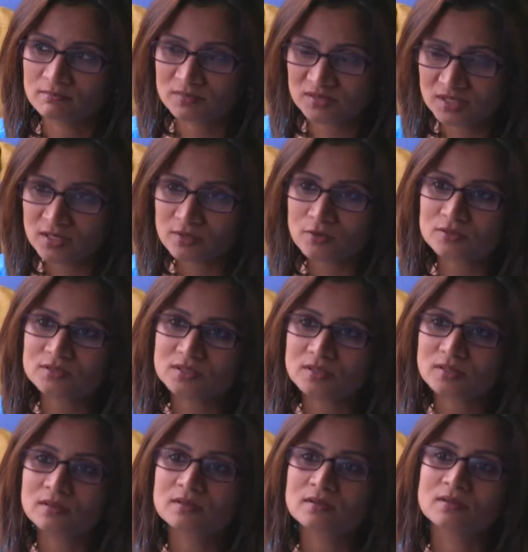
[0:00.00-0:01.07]
see a
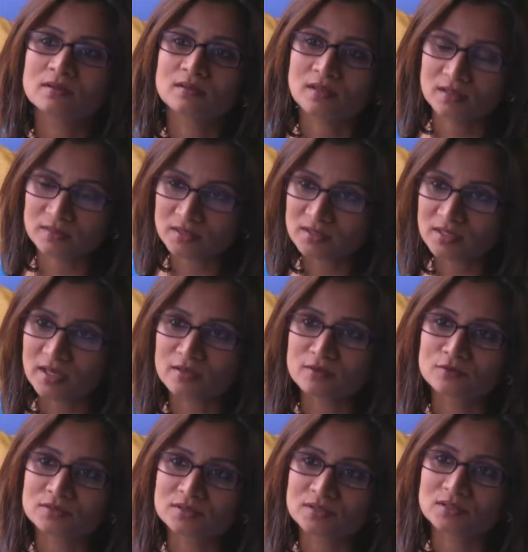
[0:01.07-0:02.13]
doctor, get the
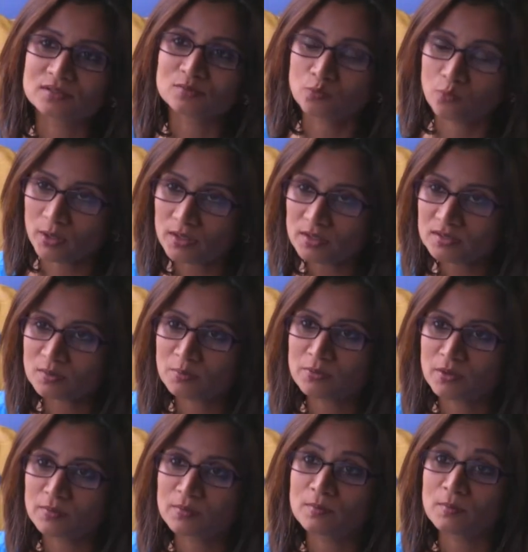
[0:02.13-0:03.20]
diagnosis, what is the
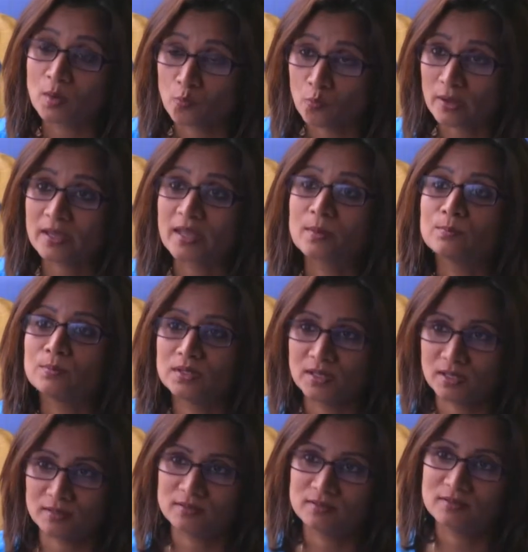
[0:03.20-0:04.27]
problem and what can be done.